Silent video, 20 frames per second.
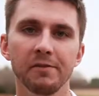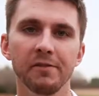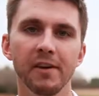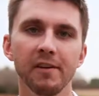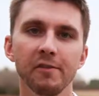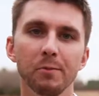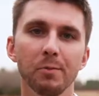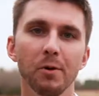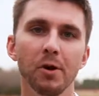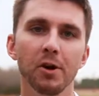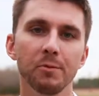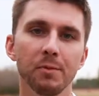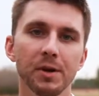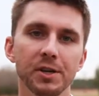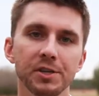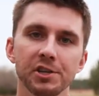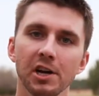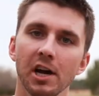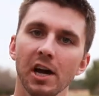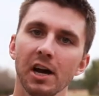favorite part of my
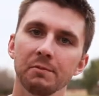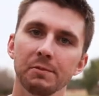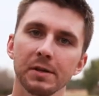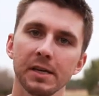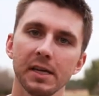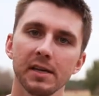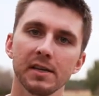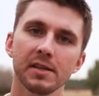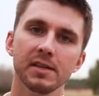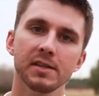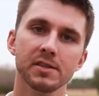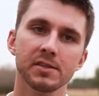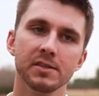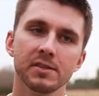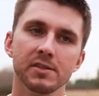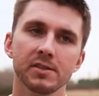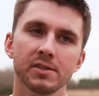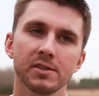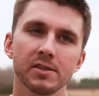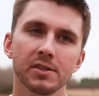job
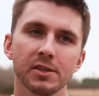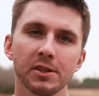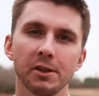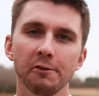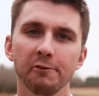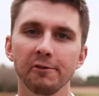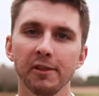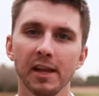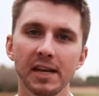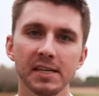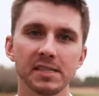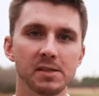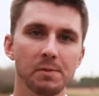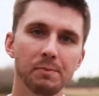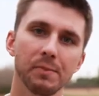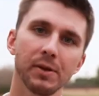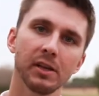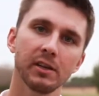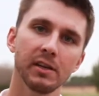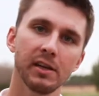is the
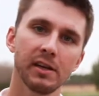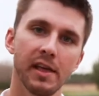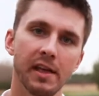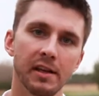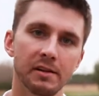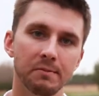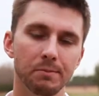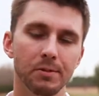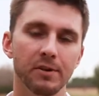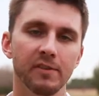flexibility that it